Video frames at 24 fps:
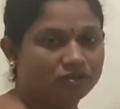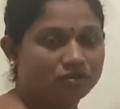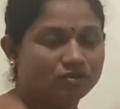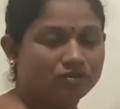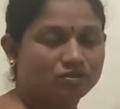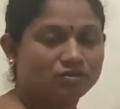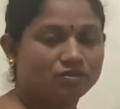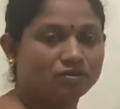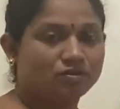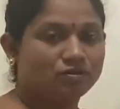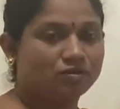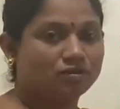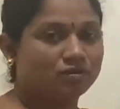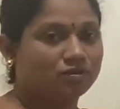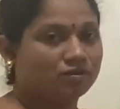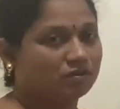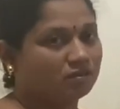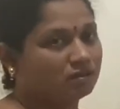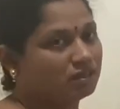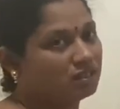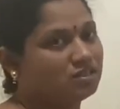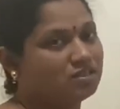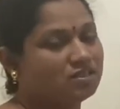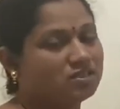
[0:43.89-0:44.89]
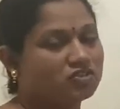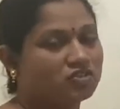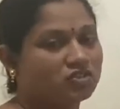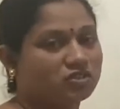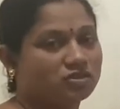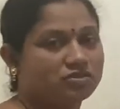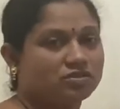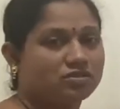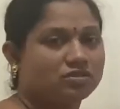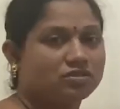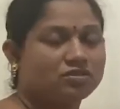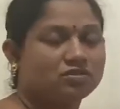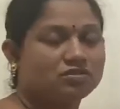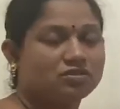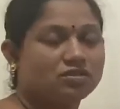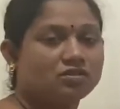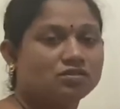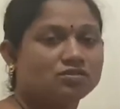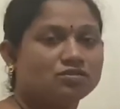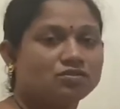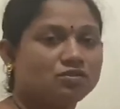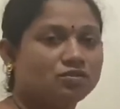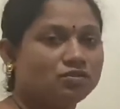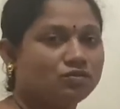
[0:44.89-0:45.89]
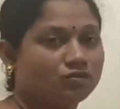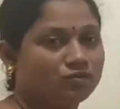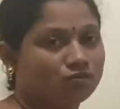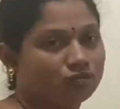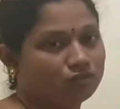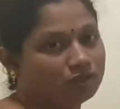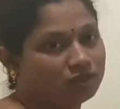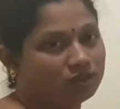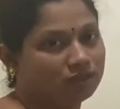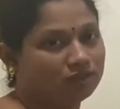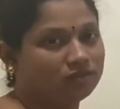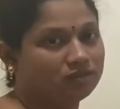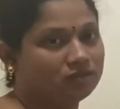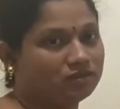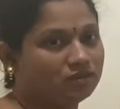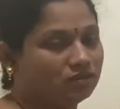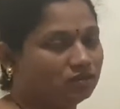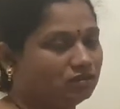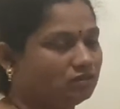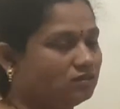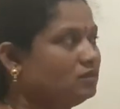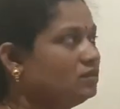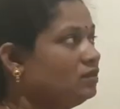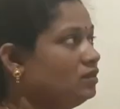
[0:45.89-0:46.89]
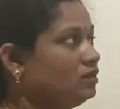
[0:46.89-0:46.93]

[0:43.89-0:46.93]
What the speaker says: So kidney structure is also we have learned.